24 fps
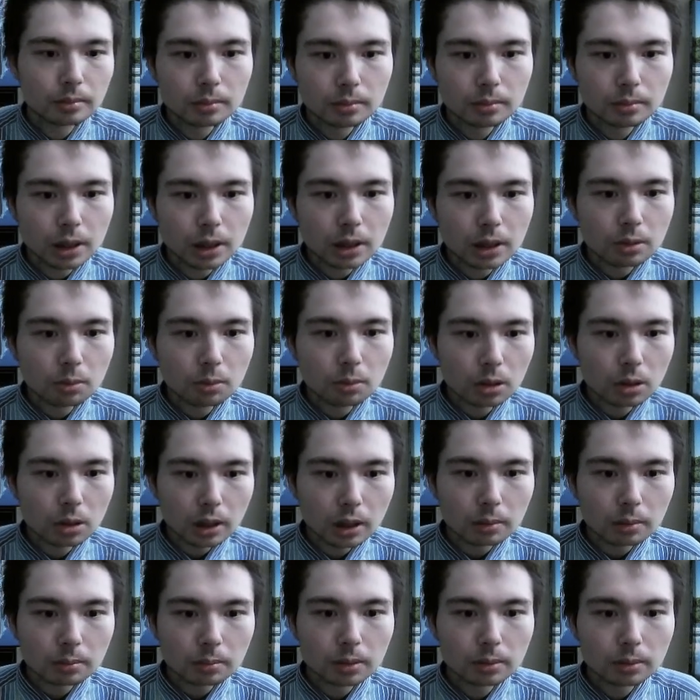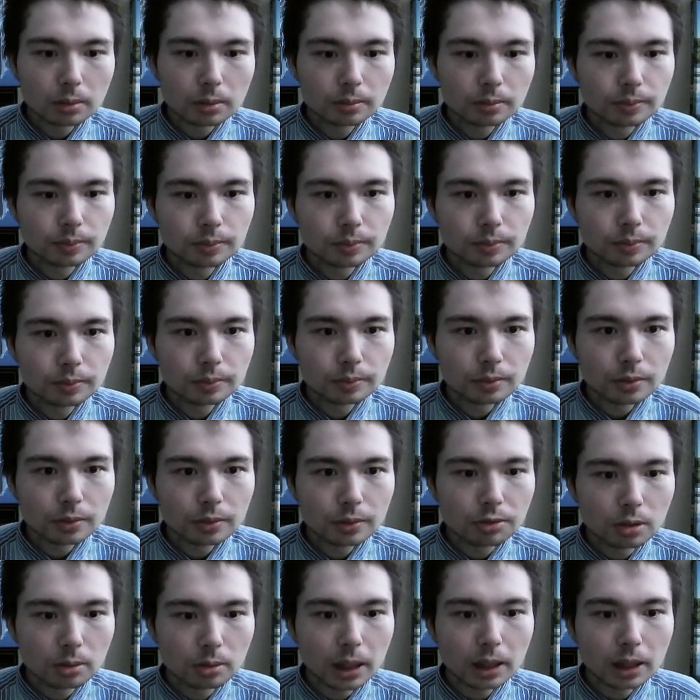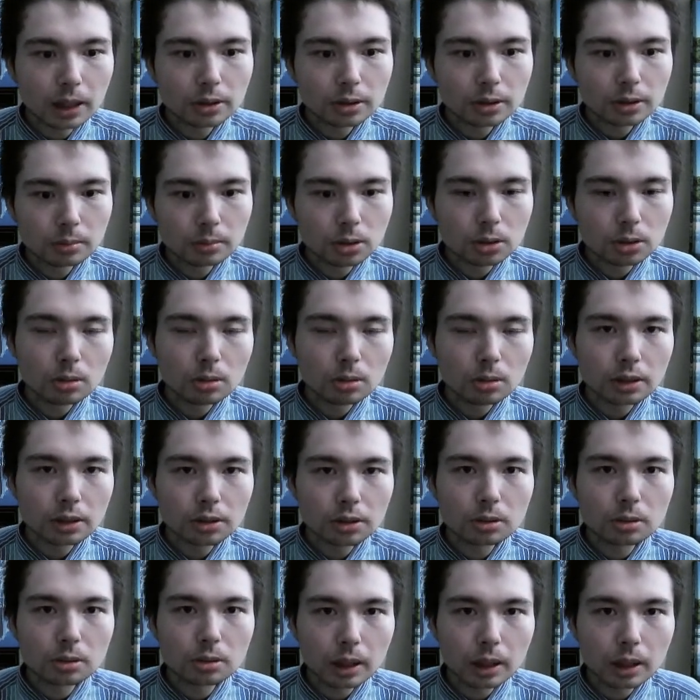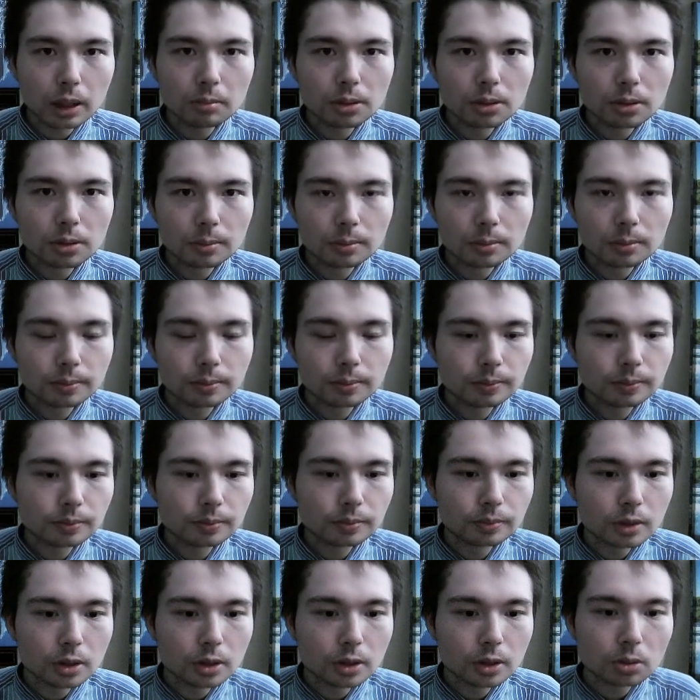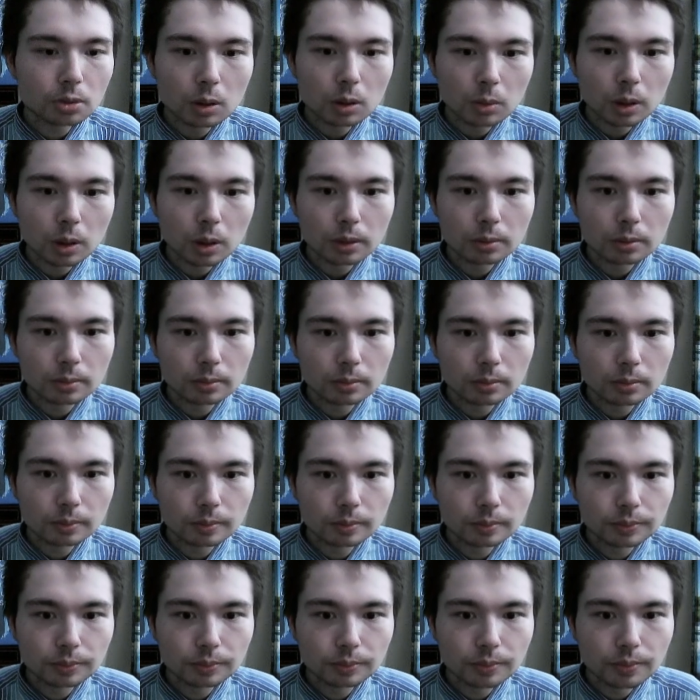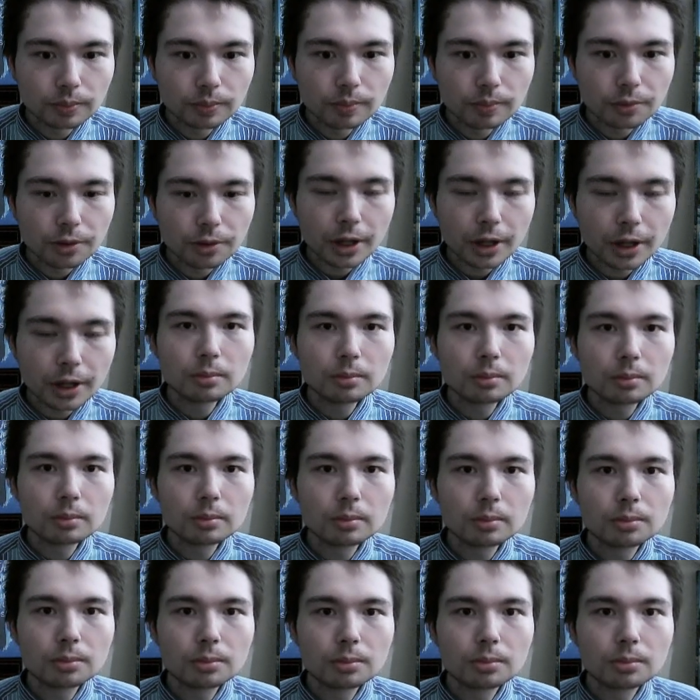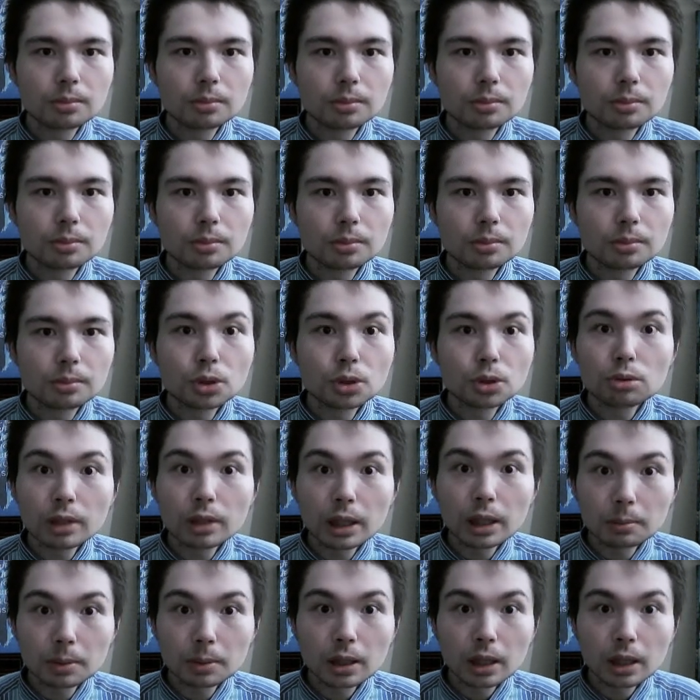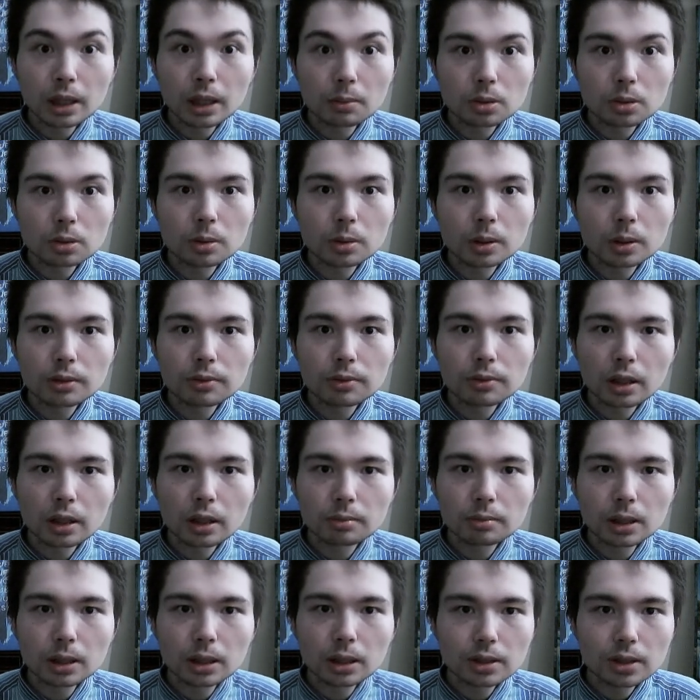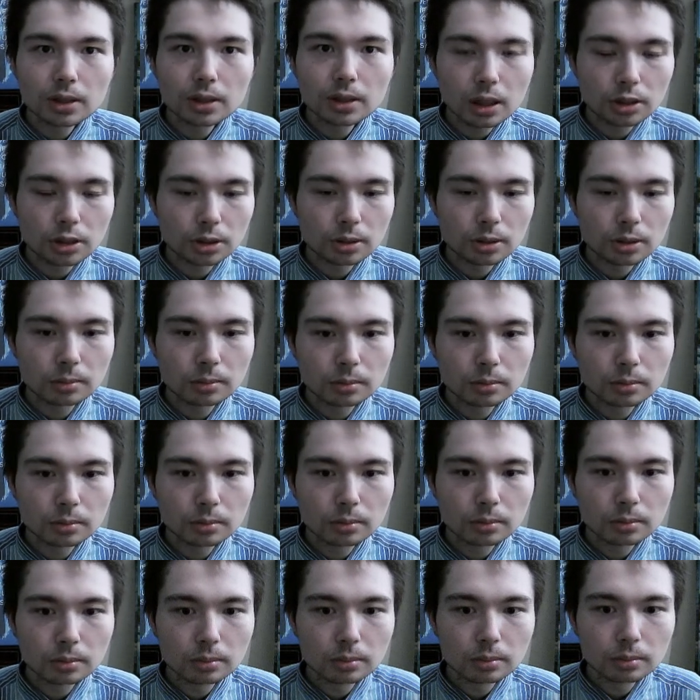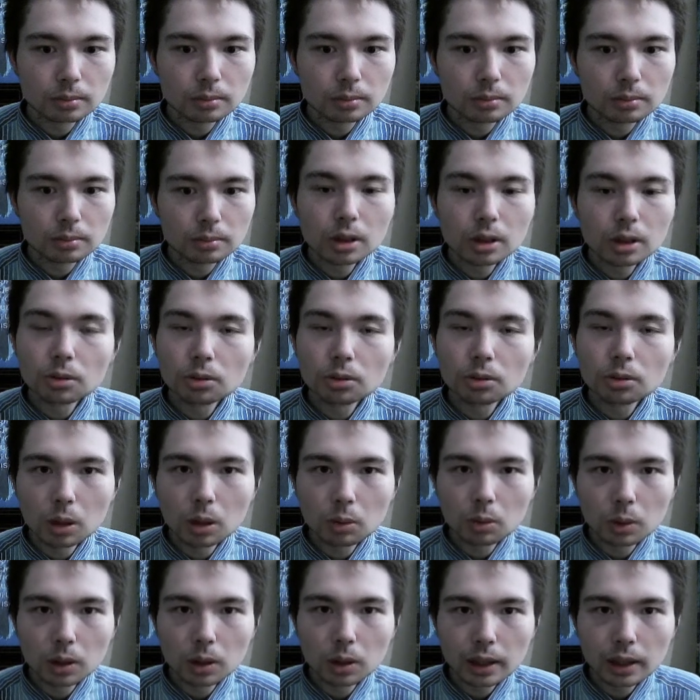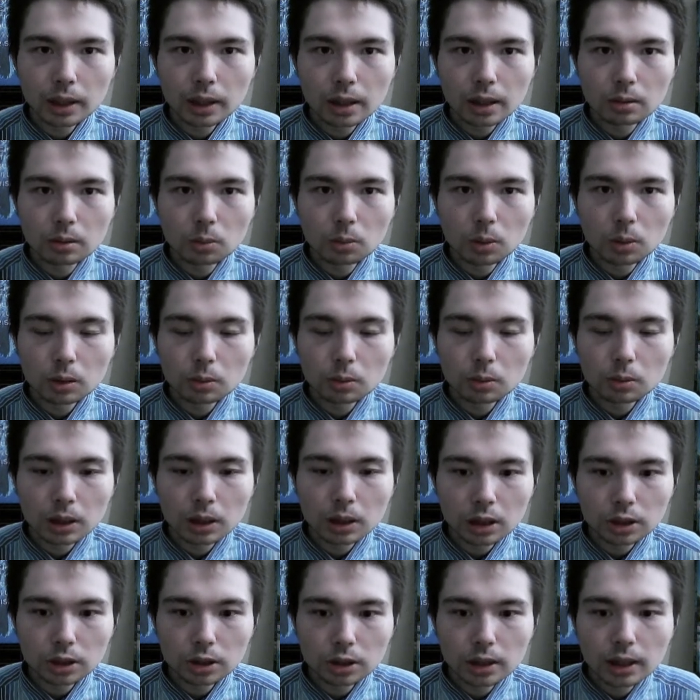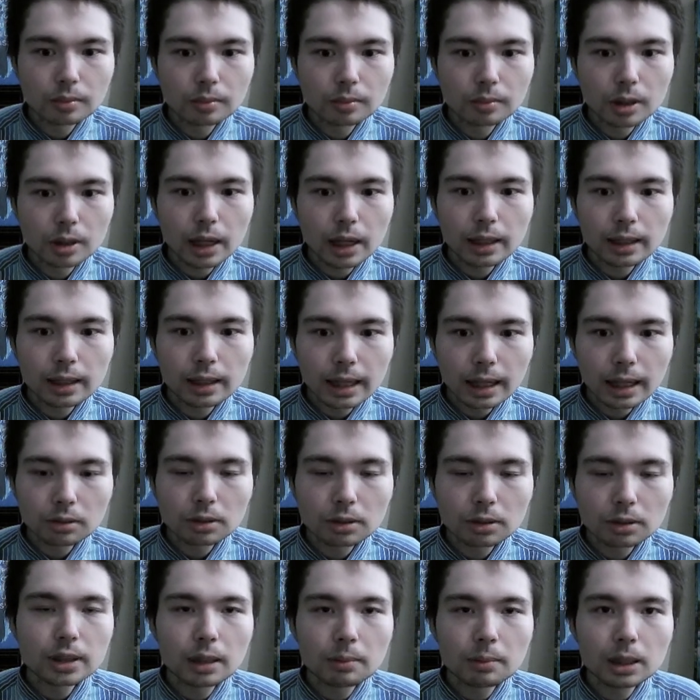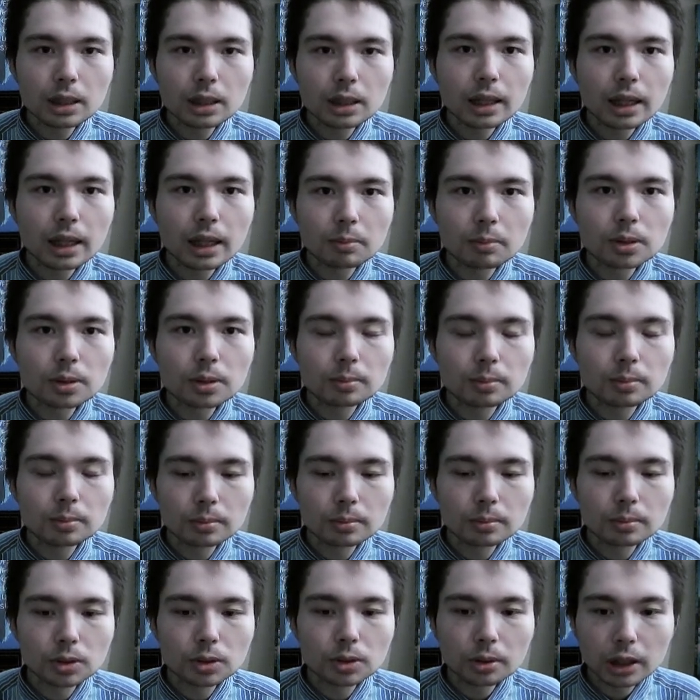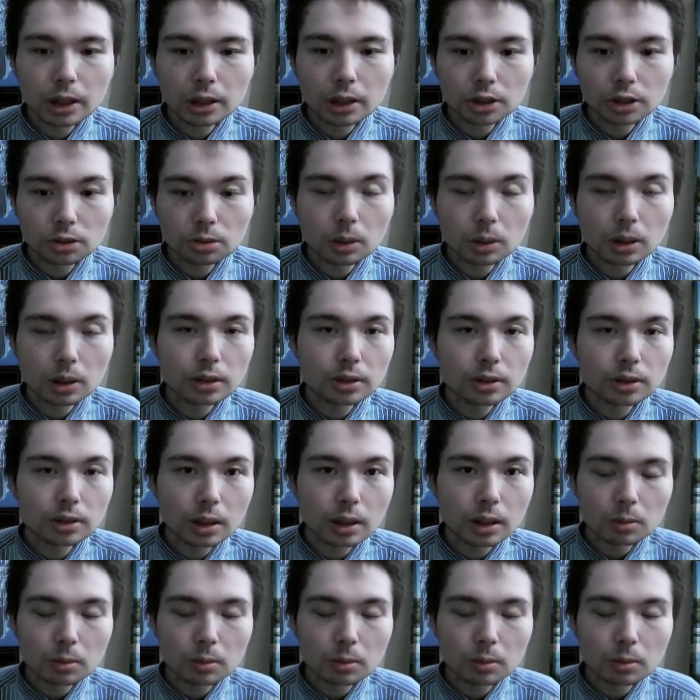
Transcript: In the World Cup, the format, two classical games, it was 1-1. Then two rapid games, 25 minutes each. It was 1-1 again, one win each. And now the 10-minute games. Sergey just won this game with